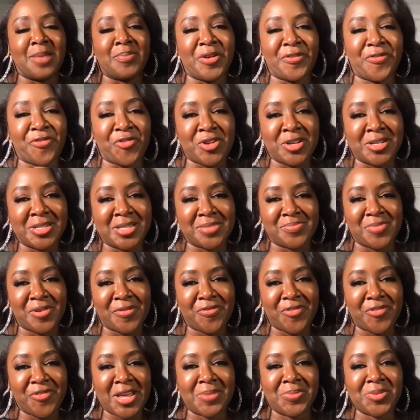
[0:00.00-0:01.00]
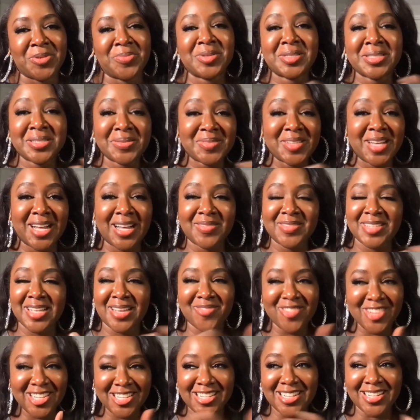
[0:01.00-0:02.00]
my friends and my family, but sometimes I'm
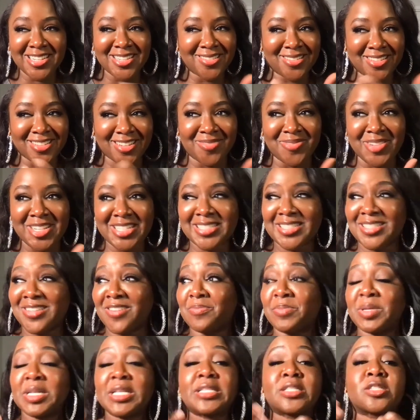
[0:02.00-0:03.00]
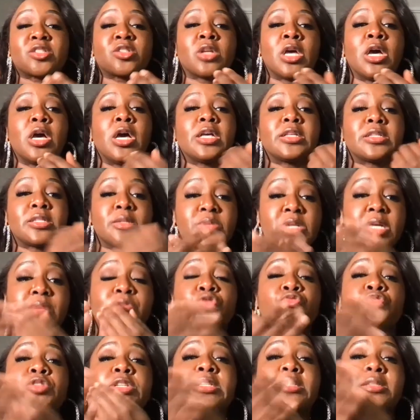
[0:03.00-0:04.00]
here talking to myself. But it's sometimes
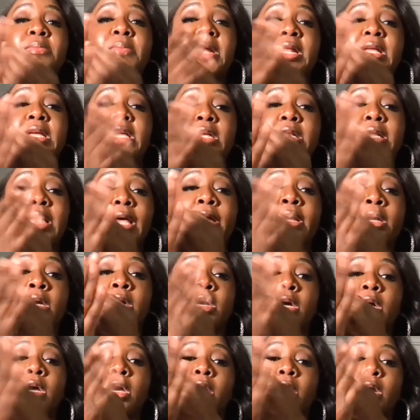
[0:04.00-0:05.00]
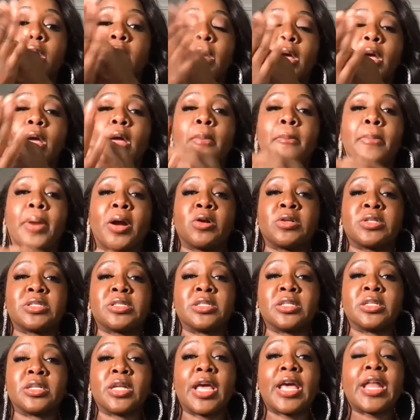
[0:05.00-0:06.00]
you need somebody like in
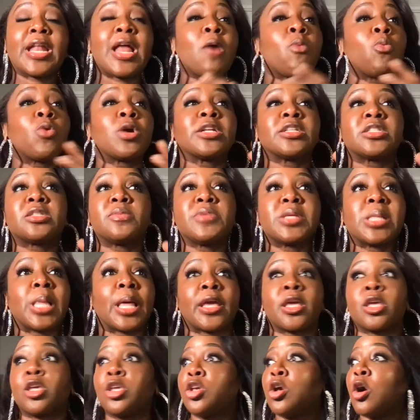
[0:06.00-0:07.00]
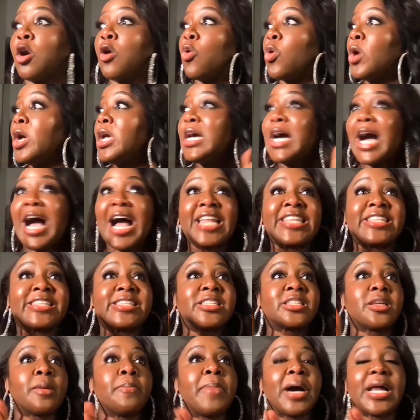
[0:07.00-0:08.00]
person. And I wanted to be like, yo,
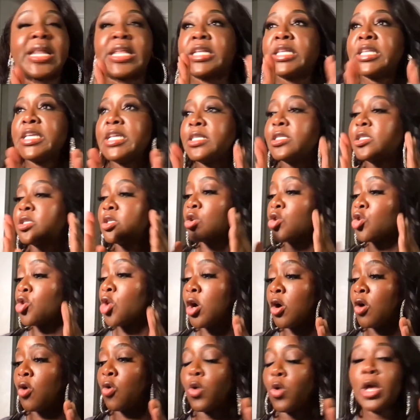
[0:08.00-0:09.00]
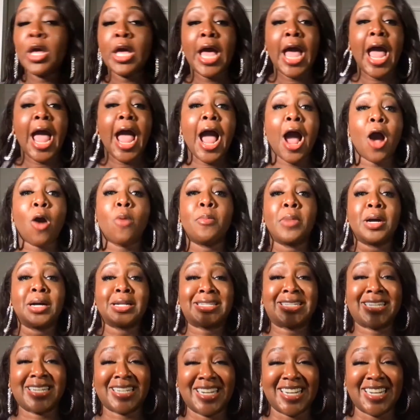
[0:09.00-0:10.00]
somebody needs to know how much